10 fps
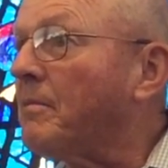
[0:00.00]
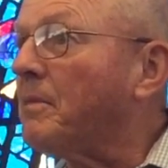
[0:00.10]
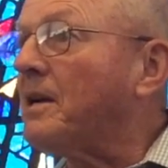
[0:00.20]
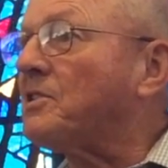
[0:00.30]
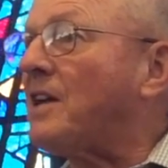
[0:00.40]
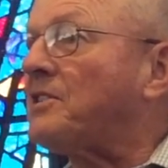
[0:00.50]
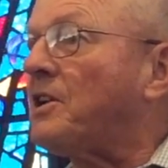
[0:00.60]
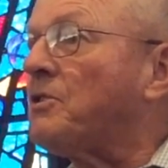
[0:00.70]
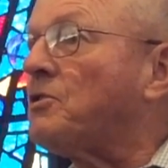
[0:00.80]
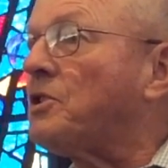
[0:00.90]
Because that's how
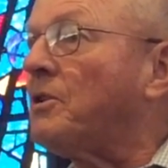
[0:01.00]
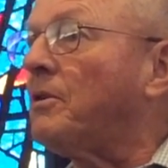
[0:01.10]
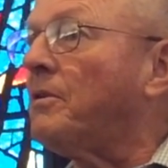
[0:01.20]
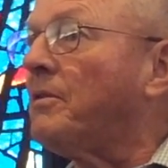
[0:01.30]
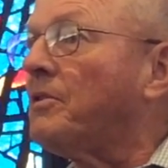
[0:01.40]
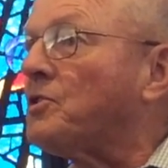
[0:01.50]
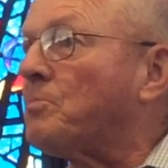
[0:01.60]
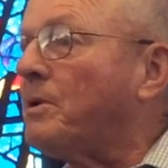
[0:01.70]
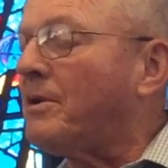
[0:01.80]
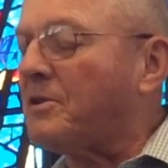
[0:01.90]
you tell the
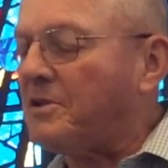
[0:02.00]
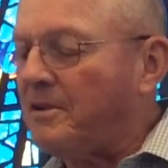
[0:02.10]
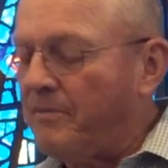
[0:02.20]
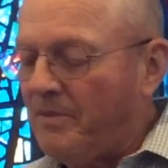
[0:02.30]
spirits.